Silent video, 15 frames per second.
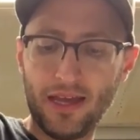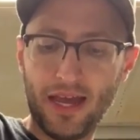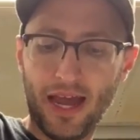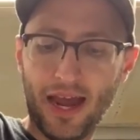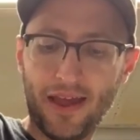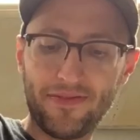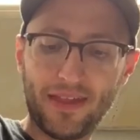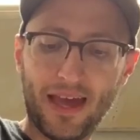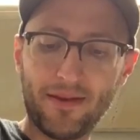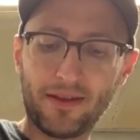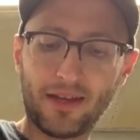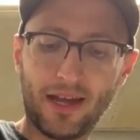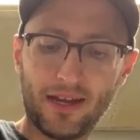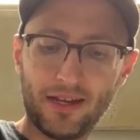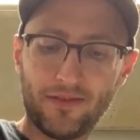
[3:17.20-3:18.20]
And that
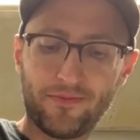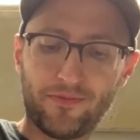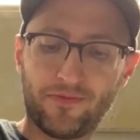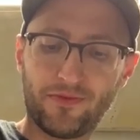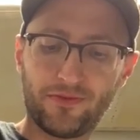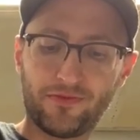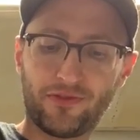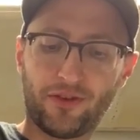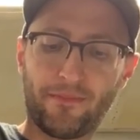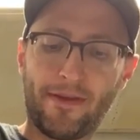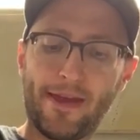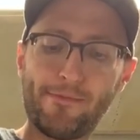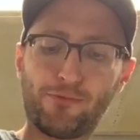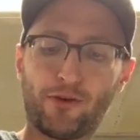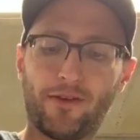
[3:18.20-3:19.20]
kind of, for
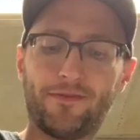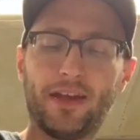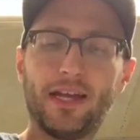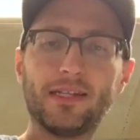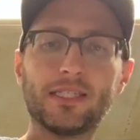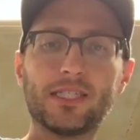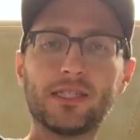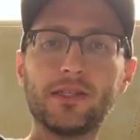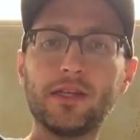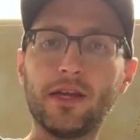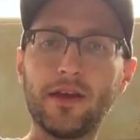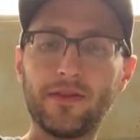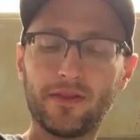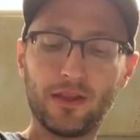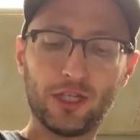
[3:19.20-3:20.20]
me, prevents
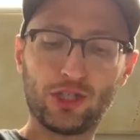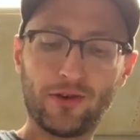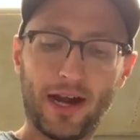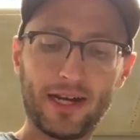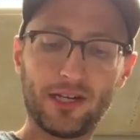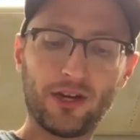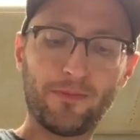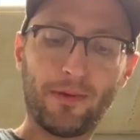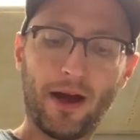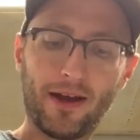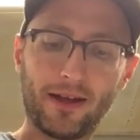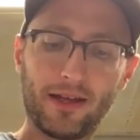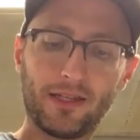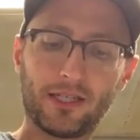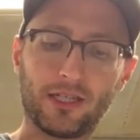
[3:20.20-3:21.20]
the dry dough
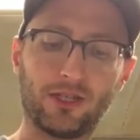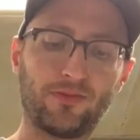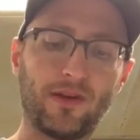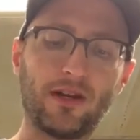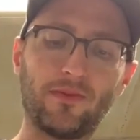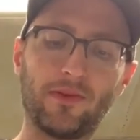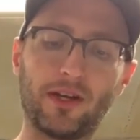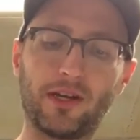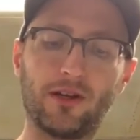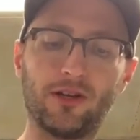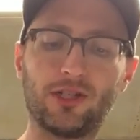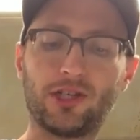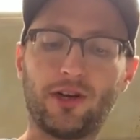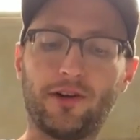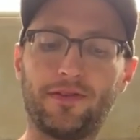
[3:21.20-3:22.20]
pockets, because we don't want to go to
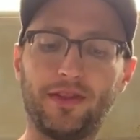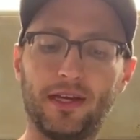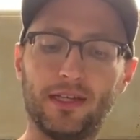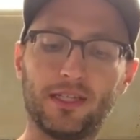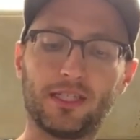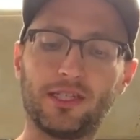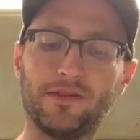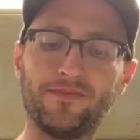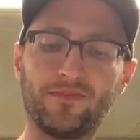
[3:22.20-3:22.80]
turn this